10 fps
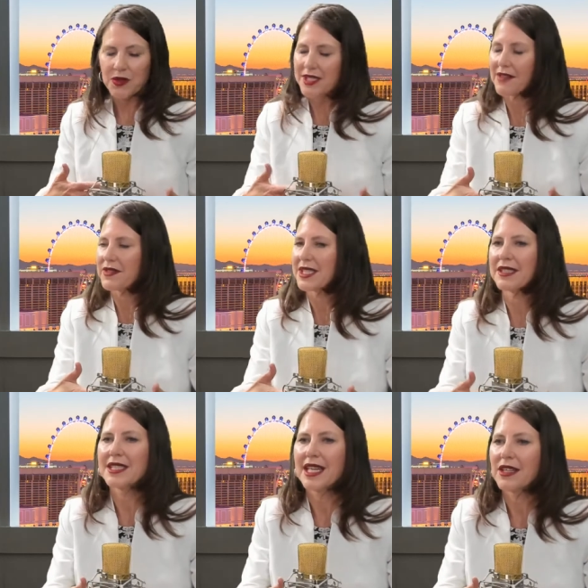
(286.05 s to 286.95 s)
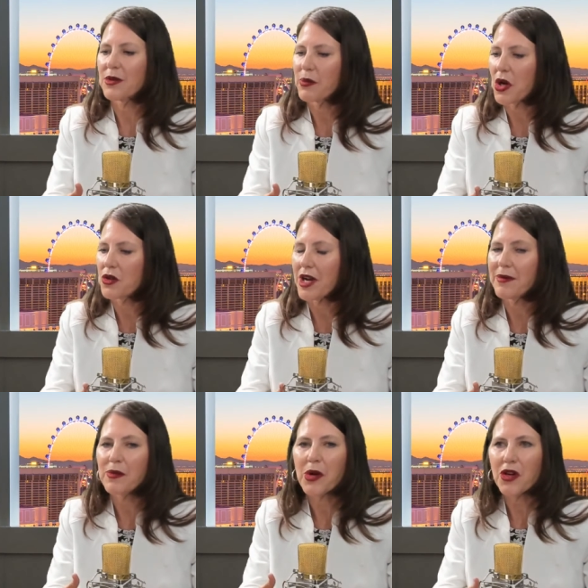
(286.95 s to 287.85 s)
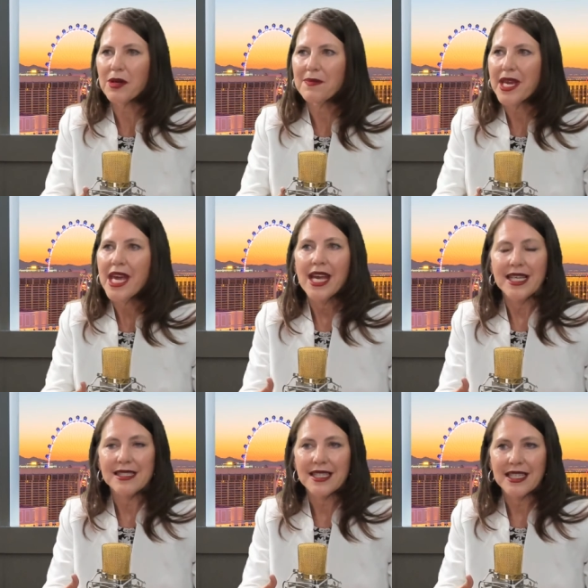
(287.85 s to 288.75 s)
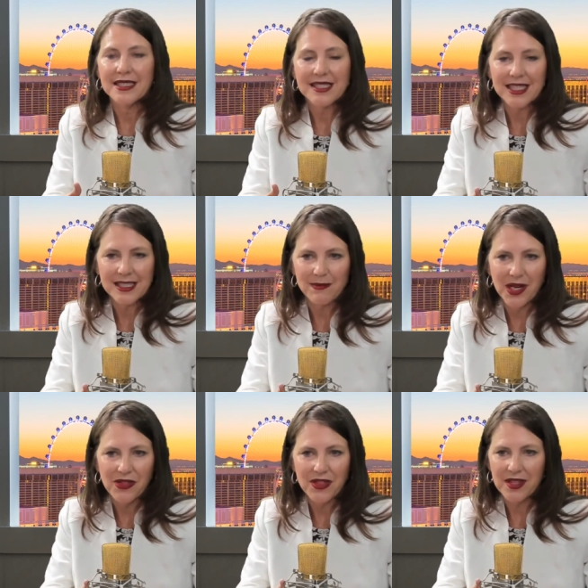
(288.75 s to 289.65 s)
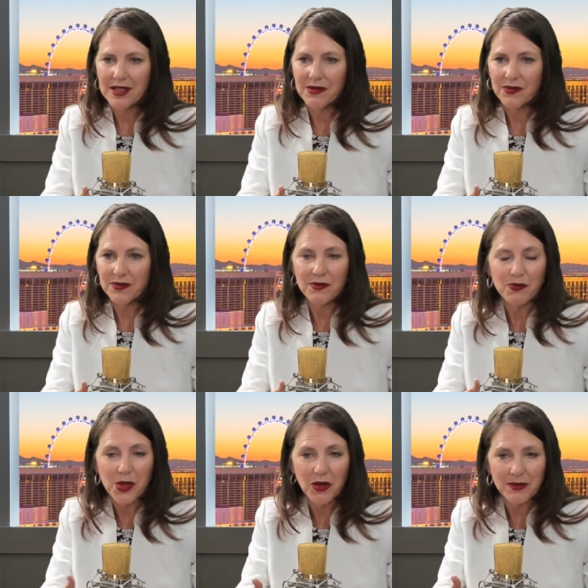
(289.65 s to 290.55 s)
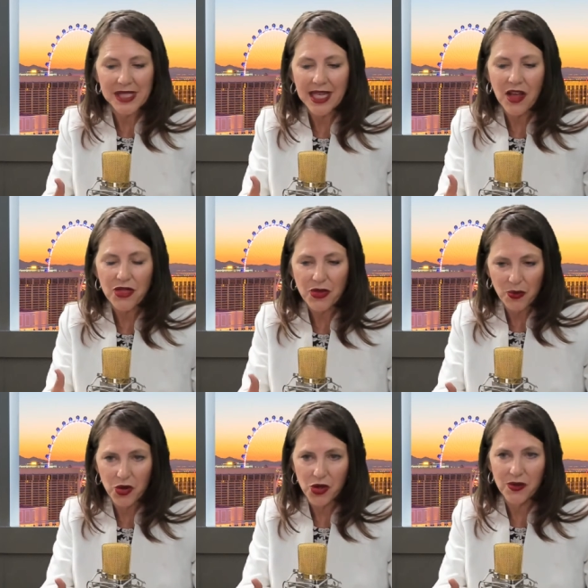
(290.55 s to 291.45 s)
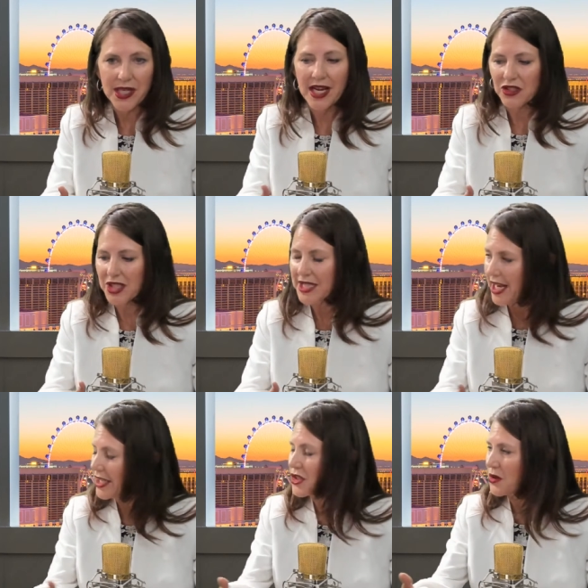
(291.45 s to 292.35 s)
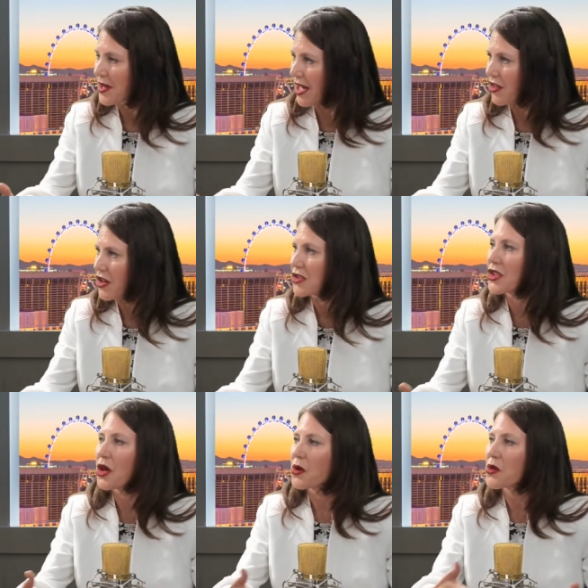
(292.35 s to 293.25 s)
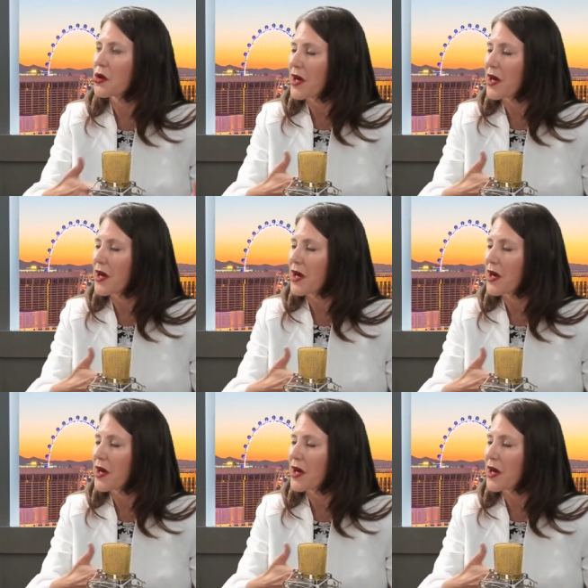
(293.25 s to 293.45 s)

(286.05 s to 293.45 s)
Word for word: is I facilitate the program. The program is a six-month program to get through. It actually takes you that long to go through